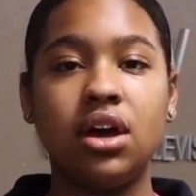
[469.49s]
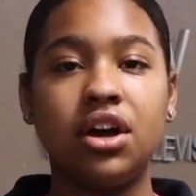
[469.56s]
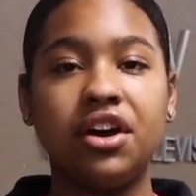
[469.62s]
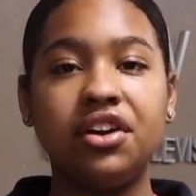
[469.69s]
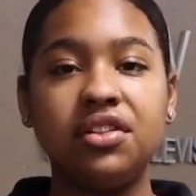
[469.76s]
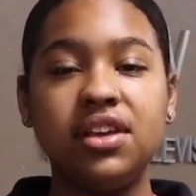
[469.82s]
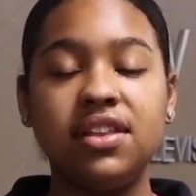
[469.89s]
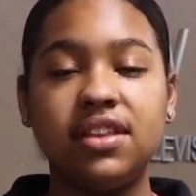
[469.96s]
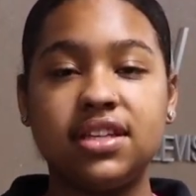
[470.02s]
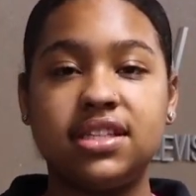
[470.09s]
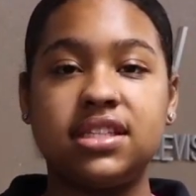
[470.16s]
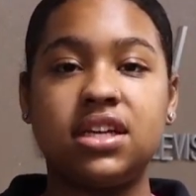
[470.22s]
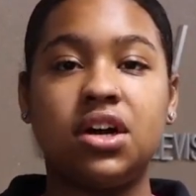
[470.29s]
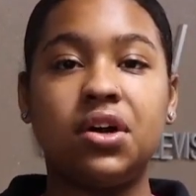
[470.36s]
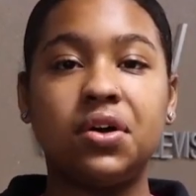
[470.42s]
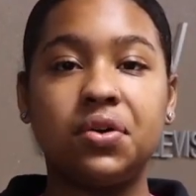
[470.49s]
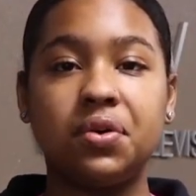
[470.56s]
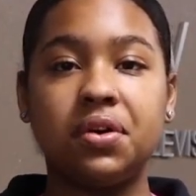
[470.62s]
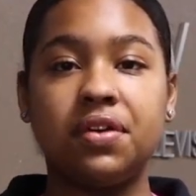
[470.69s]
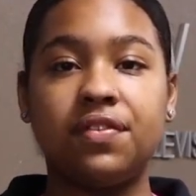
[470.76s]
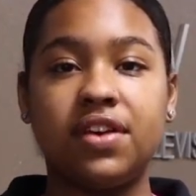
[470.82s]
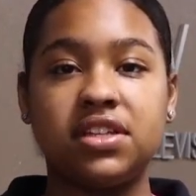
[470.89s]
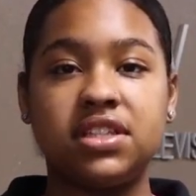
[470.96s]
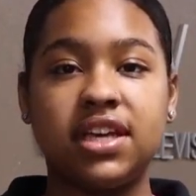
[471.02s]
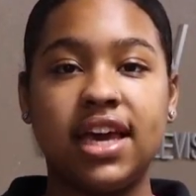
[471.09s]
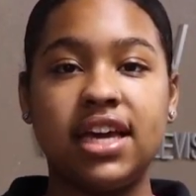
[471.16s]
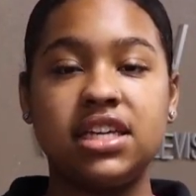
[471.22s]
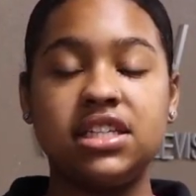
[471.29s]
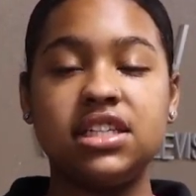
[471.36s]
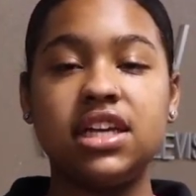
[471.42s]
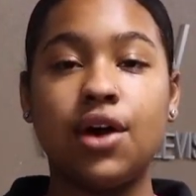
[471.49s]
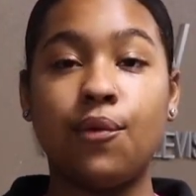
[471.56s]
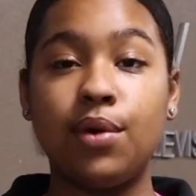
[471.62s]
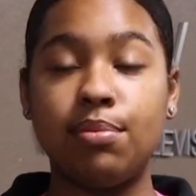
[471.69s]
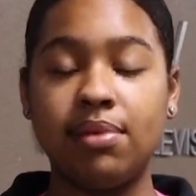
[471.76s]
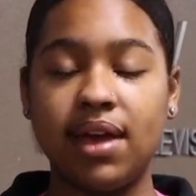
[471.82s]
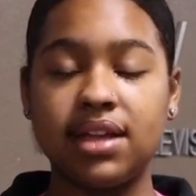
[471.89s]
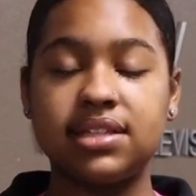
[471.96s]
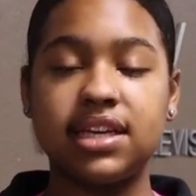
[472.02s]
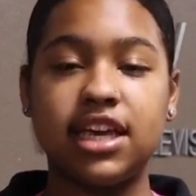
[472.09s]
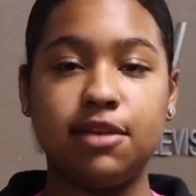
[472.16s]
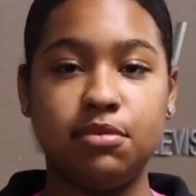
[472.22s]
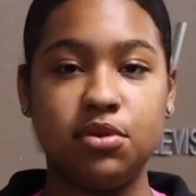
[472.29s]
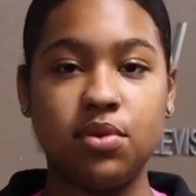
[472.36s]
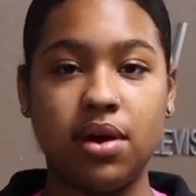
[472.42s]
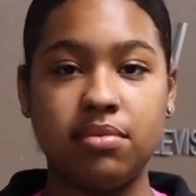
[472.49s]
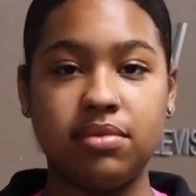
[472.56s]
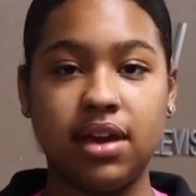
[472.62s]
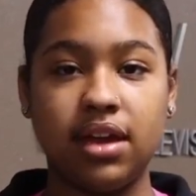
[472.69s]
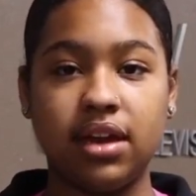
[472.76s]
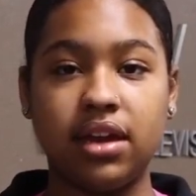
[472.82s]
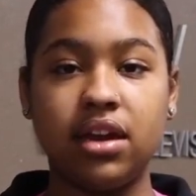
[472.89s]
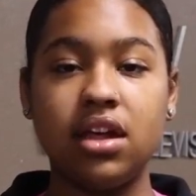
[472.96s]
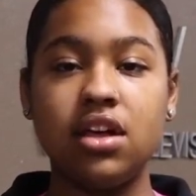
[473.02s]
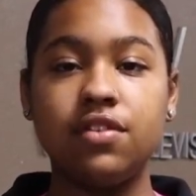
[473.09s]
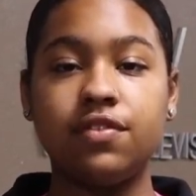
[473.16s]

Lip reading: Currently, this is an ongoing investigation, and we plan to keep you updated.